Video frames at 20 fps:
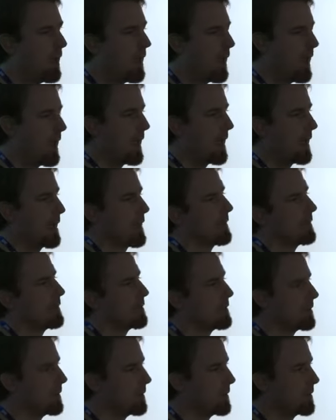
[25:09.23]

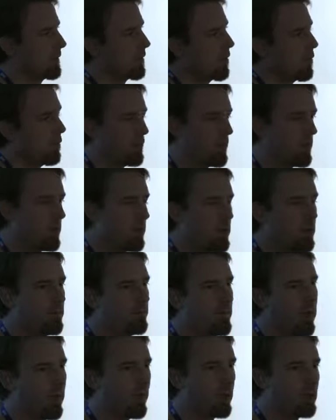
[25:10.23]
And so the
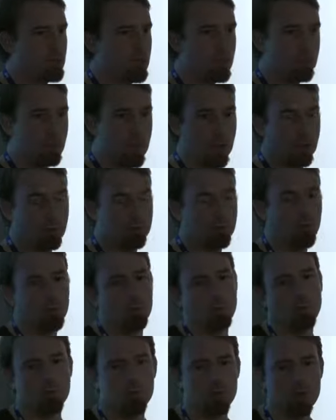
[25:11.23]
advantage that
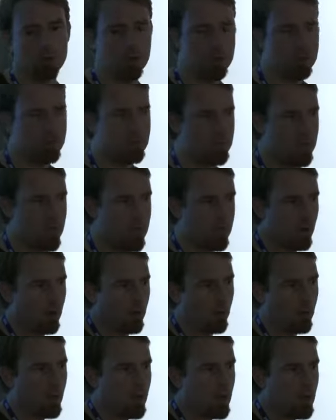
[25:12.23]
Manifold will give us
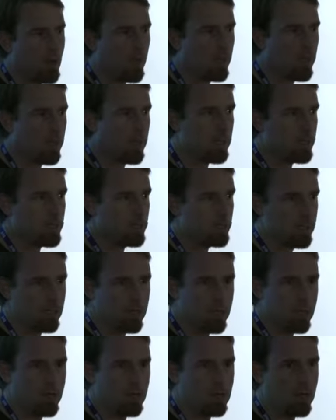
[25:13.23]
there is
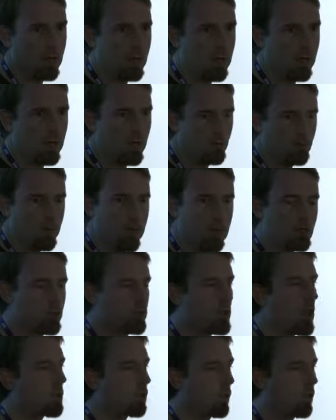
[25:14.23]
that it'll be a
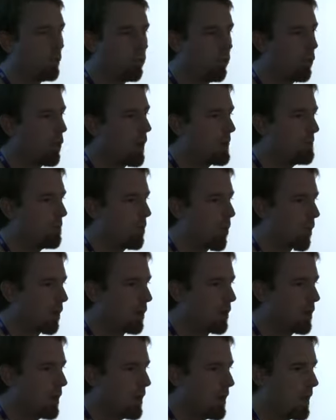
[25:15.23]
general
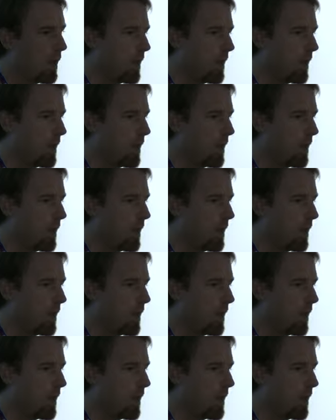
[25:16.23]
framework,